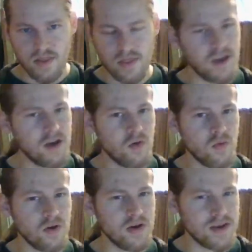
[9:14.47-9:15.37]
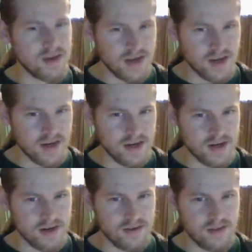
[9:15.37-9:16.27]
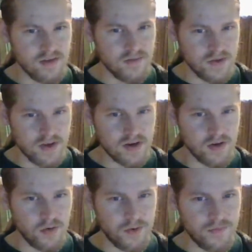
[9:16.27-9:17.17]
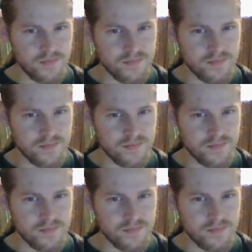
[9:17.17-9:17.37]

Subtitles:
they don't need the vehicle.